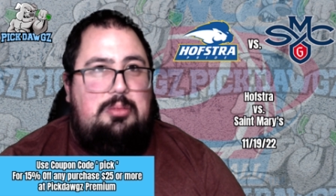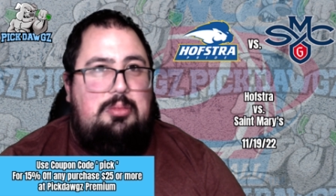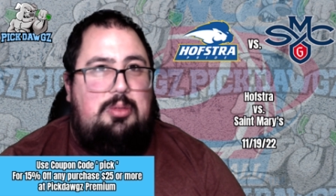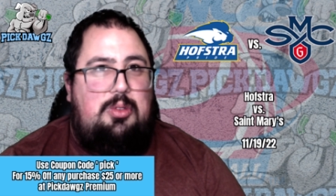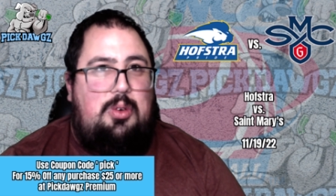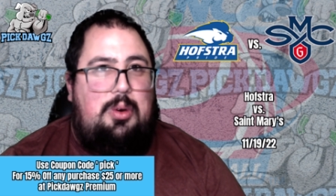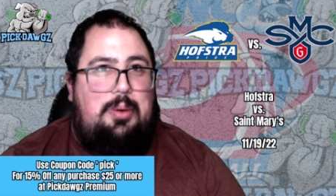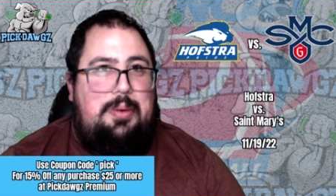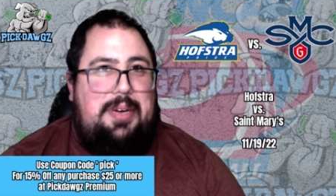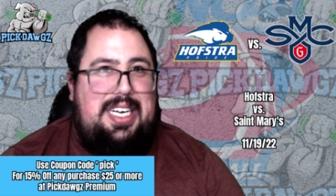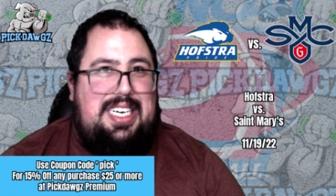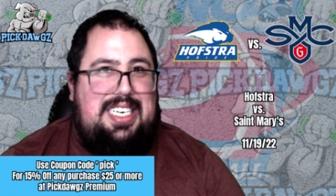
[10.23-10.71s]

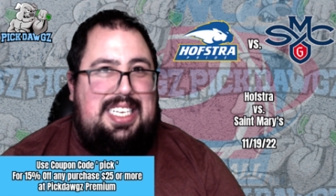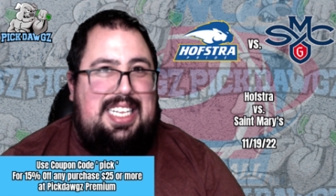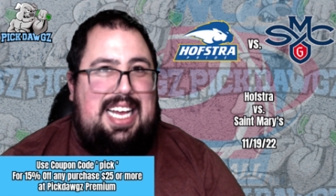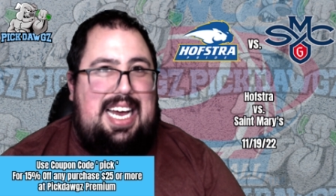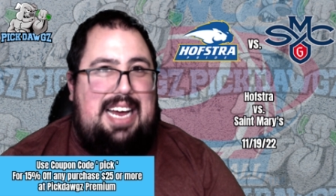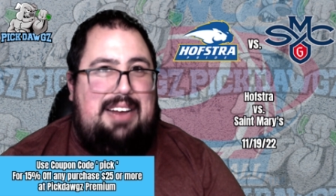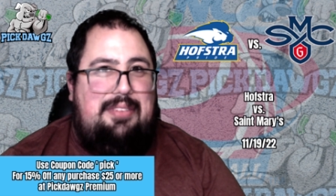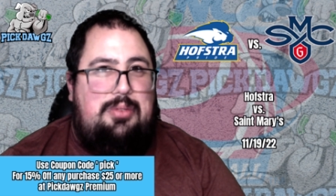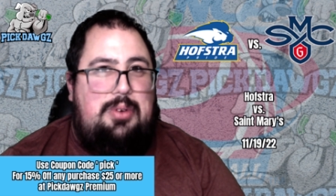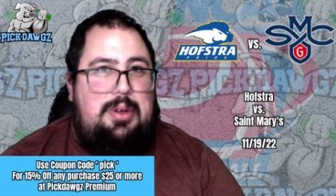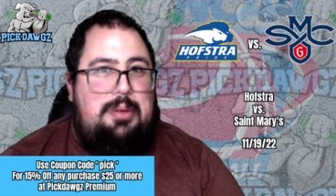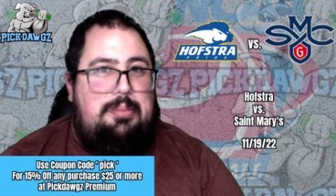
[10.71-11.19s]
Before we get to
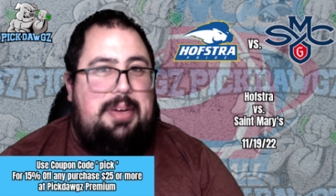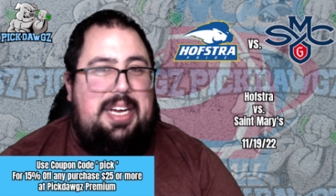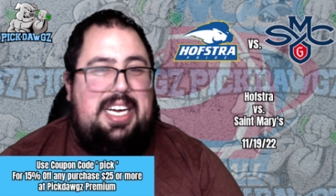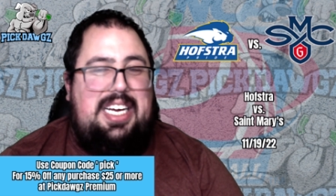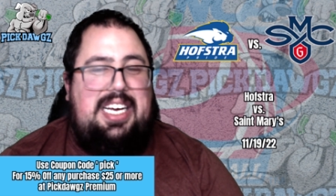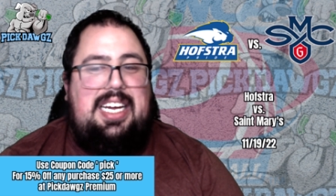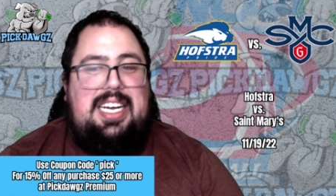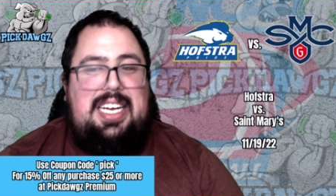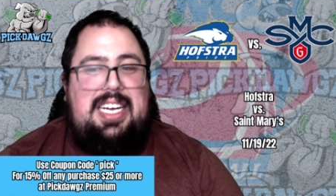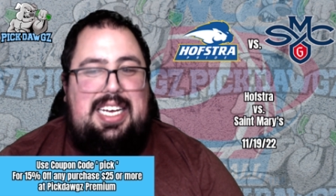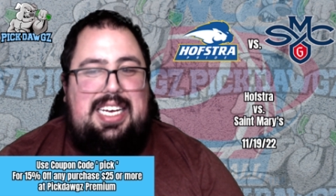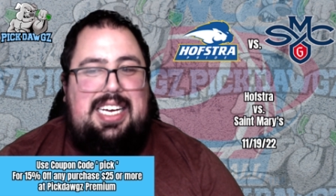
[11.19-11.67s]
that free
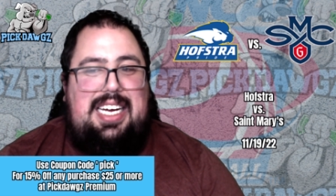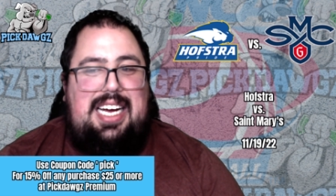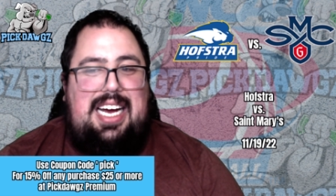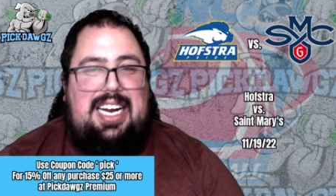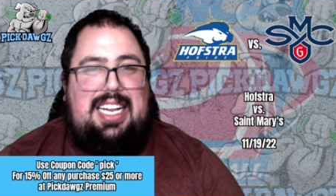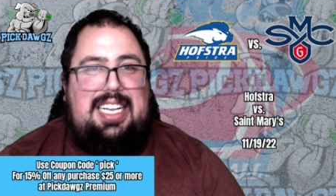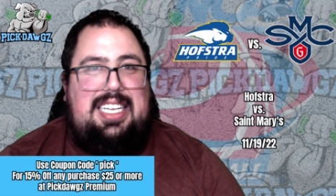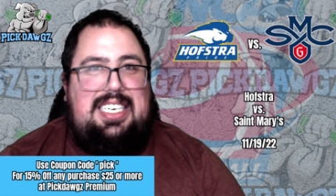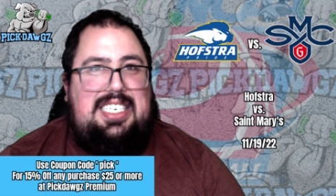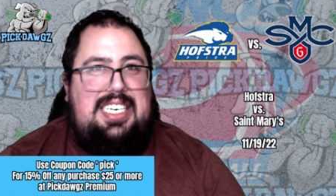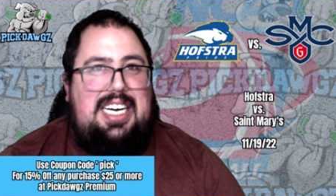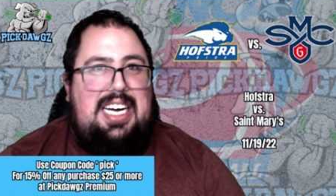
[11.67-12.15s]
pick, got
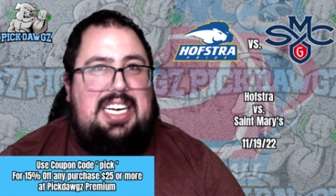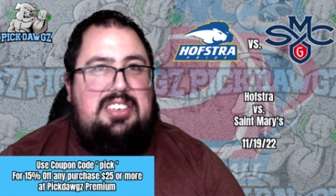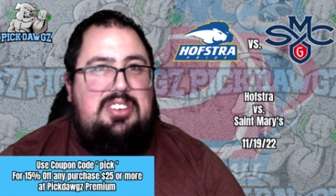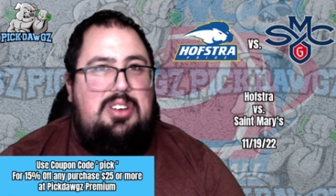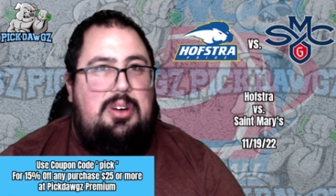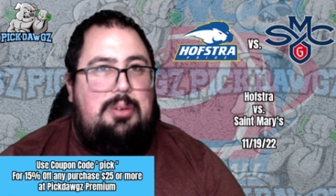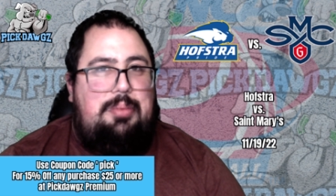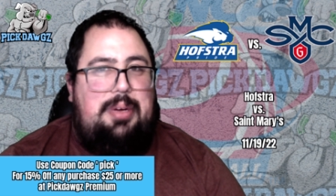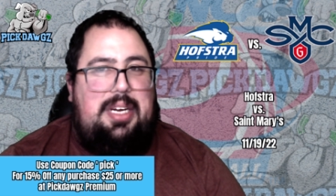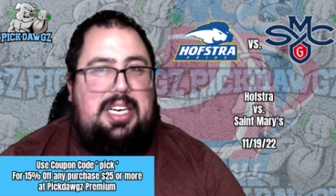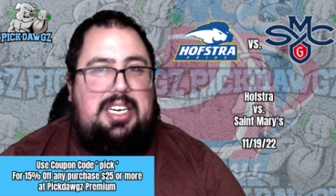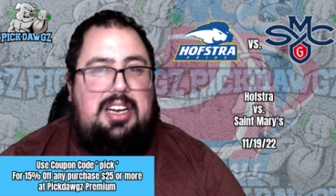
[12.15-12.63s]
to let you guys
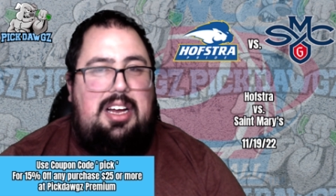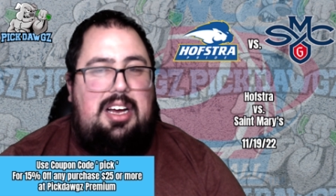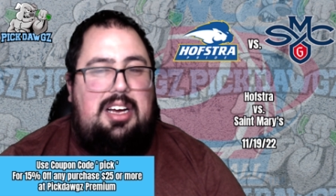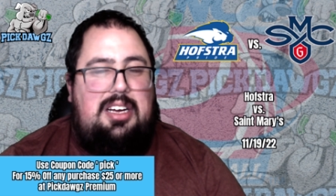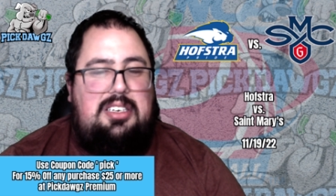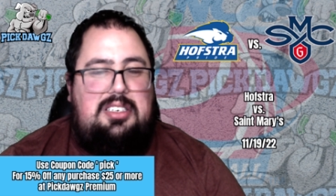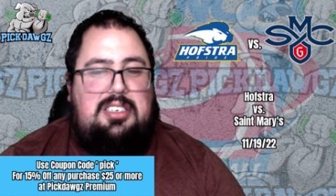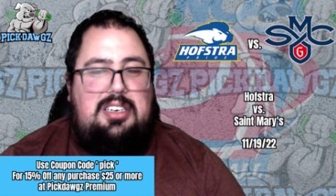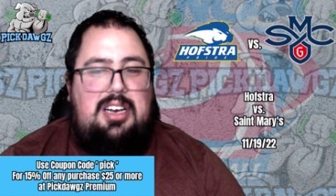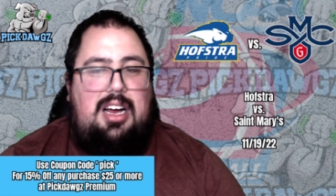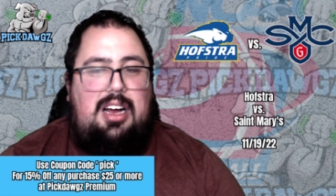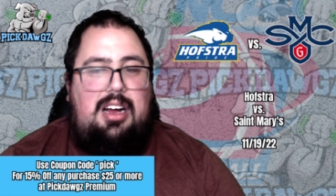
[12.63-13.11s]
know at
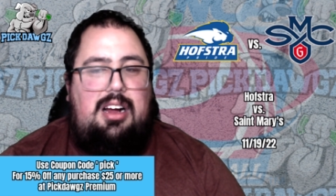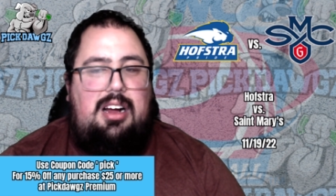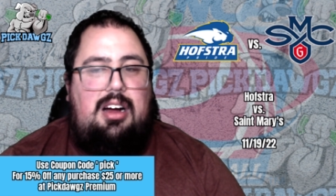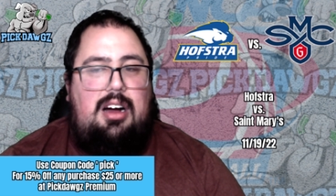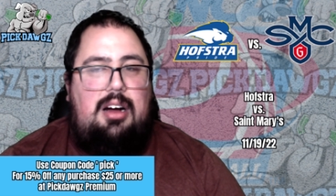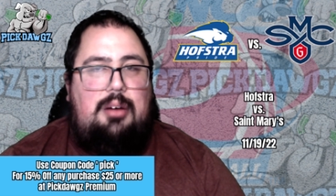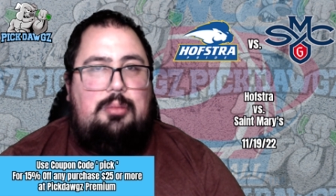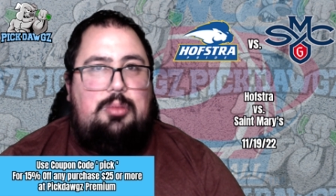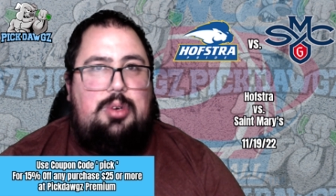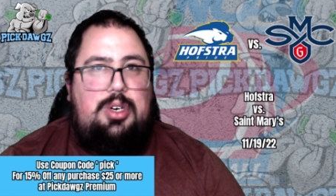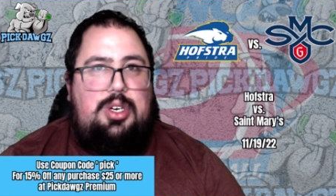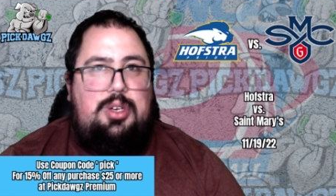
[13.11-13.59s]

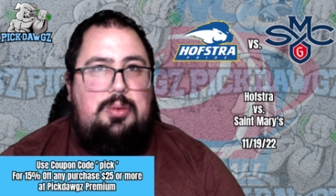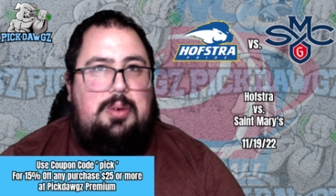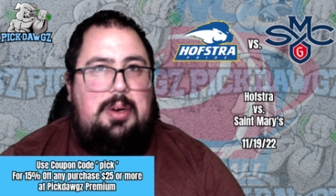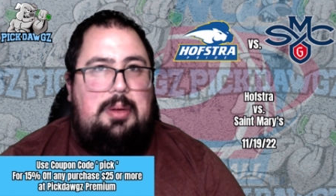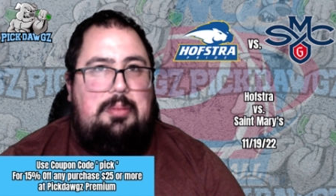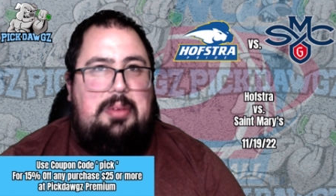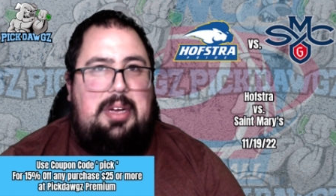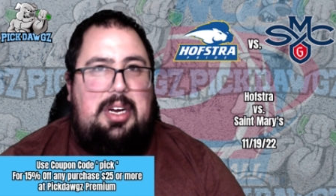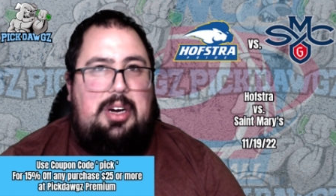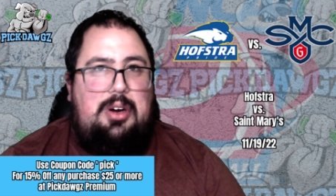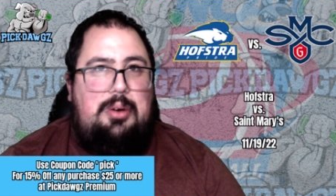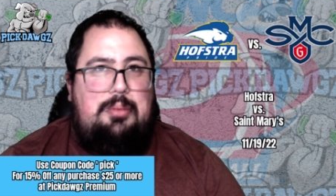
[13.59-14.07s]
PickDawgz.com, we're doing
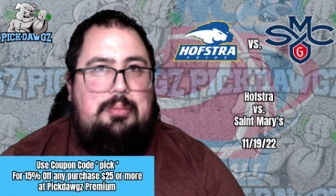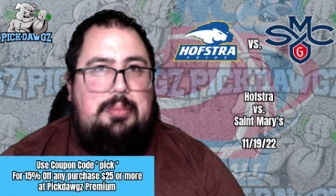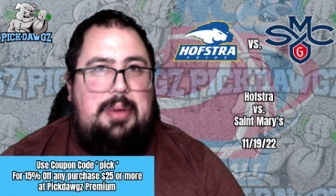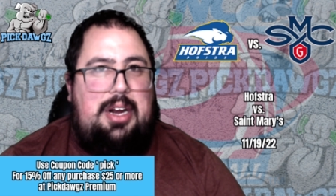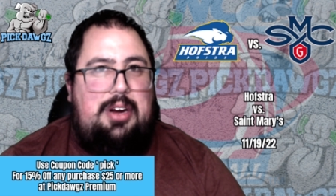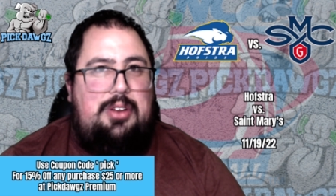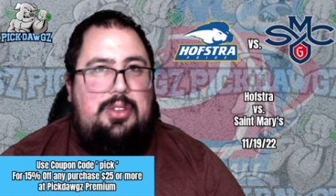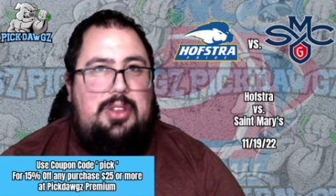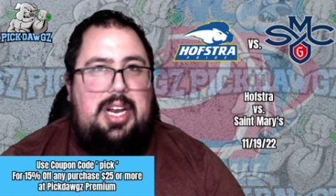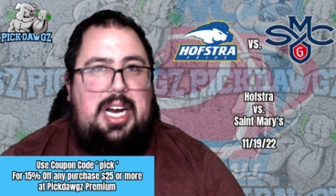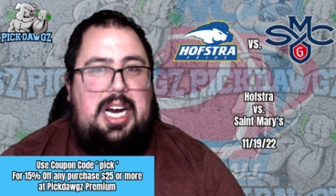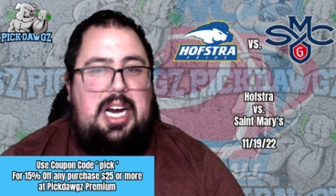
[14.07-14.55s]
it bigger and
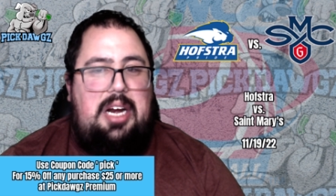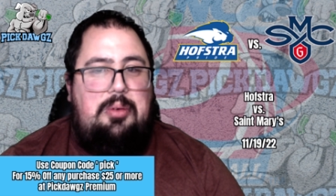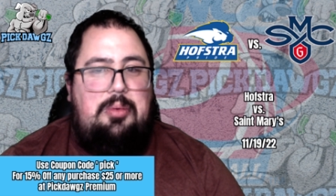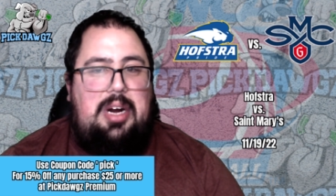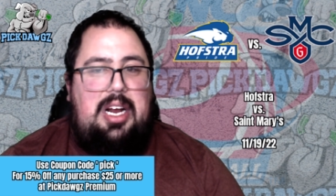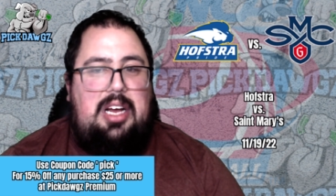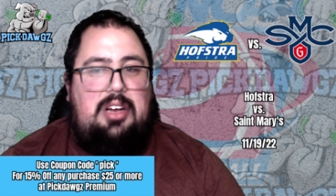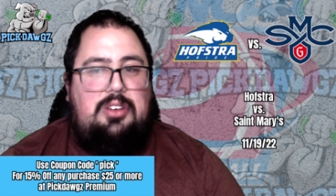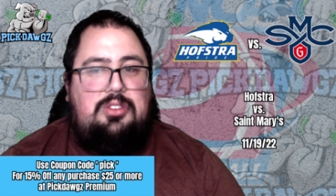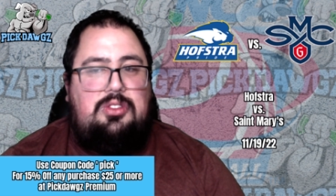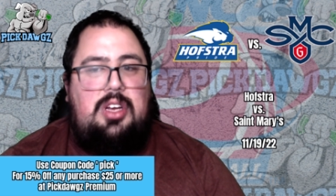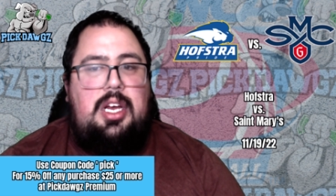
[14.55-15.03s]
better than anyone
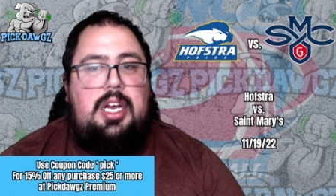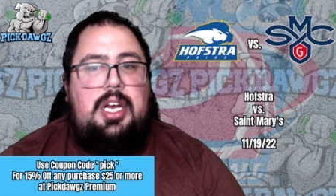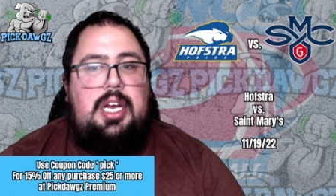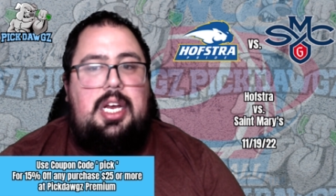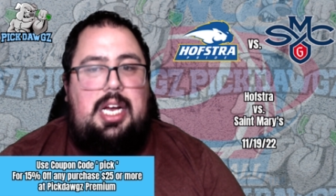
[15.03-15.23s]
else.